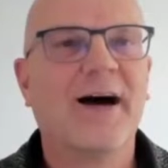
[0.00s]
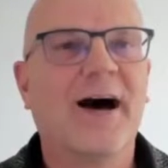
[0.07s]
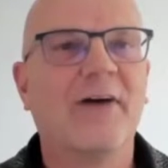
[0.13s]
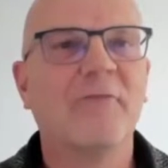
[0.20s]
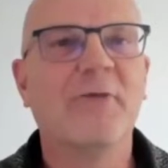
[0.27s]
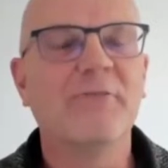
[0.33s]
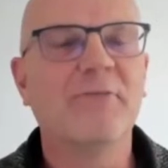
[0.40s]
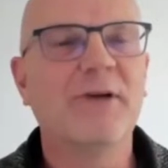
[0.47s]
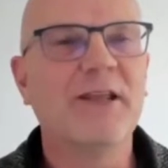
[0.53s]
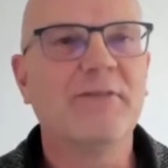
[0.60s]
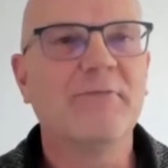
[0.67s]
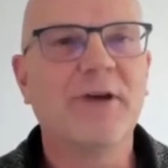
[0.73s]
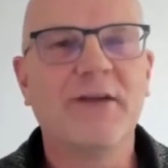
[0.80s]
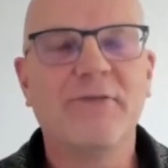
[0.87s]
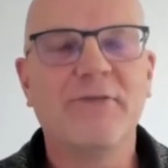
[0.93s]

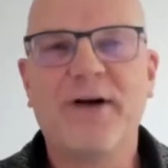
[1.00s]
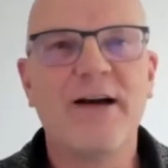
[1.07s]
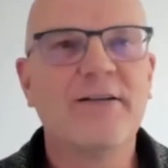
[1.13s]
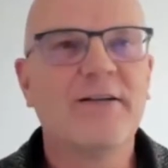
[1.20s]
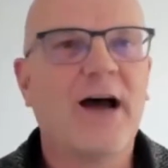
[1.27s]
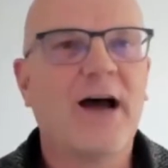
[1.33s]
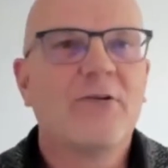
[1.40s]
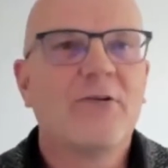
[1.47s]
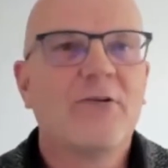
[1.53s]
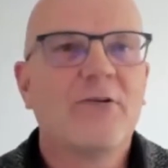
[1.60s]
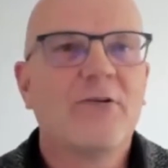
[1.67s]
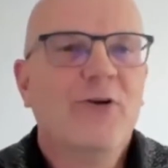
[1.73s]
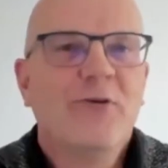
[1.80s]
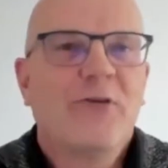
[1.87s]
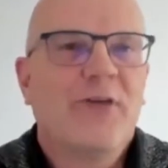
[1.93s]
We found out
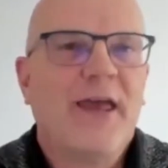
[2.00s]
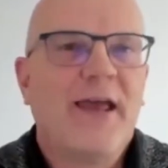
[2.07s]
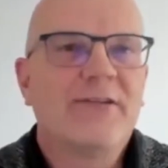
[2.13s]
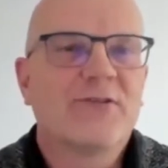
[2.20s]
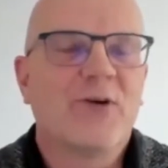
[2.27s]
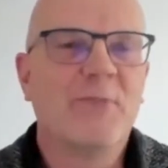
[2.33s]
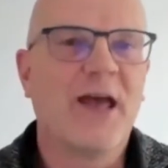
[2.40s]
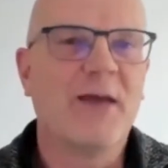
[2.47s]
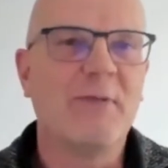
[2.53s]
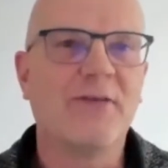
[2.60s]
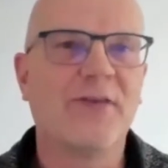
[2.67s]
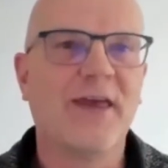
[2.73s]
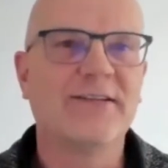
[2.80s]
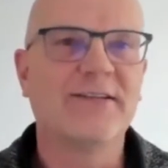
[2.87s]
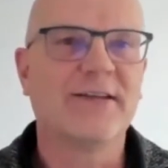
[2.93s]
new things, or maybe
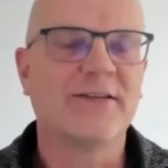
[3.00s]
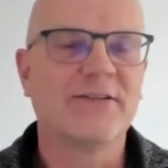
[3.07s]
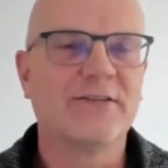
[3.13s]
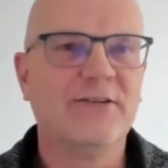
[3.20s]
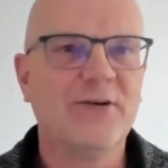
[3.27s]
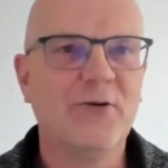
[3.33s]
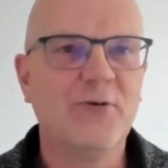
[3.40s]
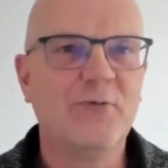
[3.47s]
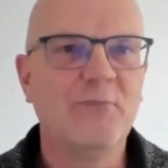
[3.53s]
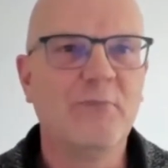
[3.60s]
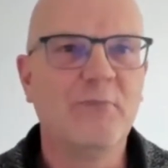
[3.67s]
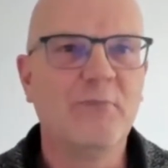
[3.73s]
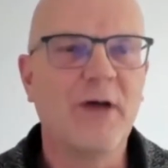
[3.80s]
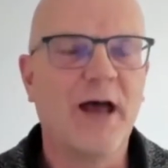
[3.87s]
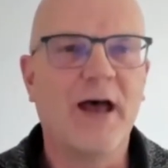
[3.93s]
things that you
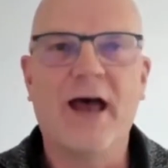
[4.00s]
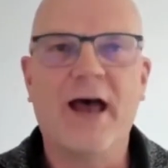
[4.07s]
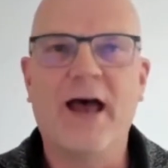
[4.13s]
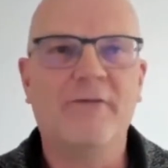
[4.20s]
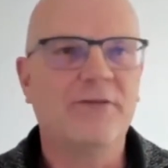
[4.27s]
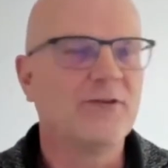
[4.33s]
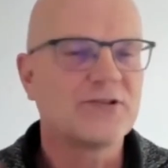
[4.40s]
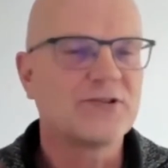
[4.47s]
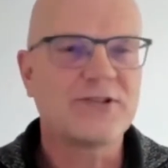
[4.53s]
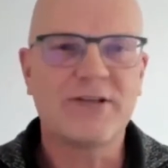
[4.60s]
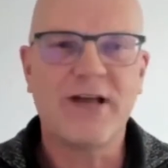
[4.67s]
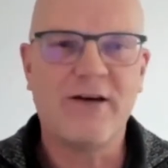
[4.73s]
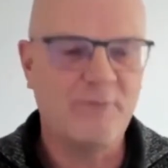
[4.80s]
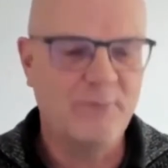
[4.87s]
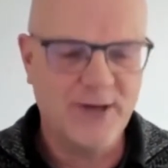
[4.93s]
have your
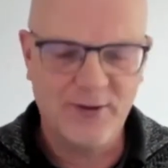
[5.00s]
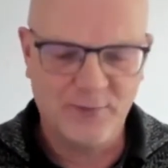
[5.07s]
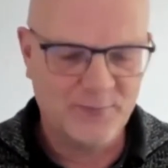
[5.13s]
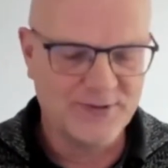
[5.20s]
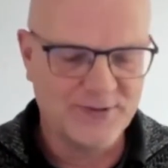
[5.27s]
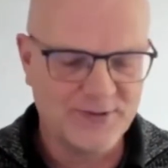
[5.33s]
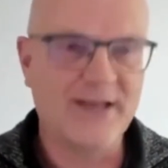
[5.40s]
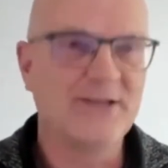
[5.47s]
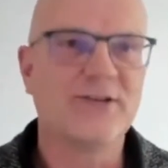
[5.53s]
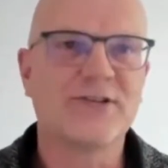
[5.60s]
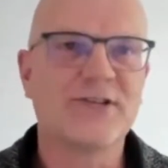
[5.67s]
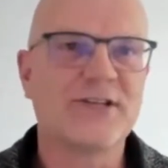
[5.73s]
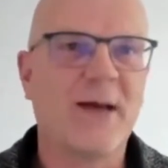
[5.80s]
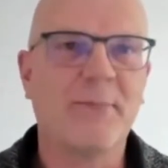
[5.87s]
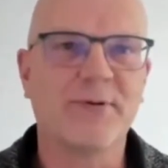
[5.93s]
staff build, but it
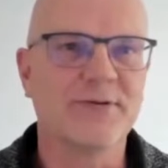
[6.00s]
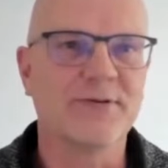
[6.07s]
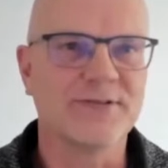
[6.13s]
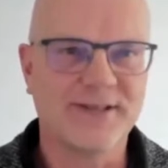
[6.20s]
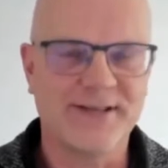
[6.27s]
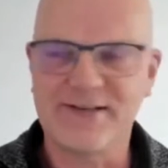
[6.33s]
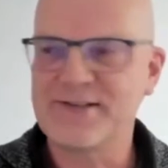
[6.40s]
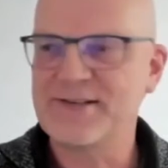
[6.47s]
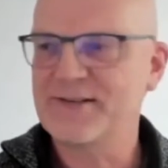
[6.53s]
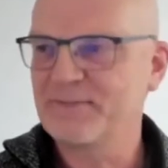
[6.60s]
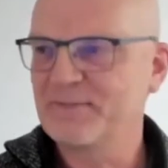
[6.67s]
just happened. Yes.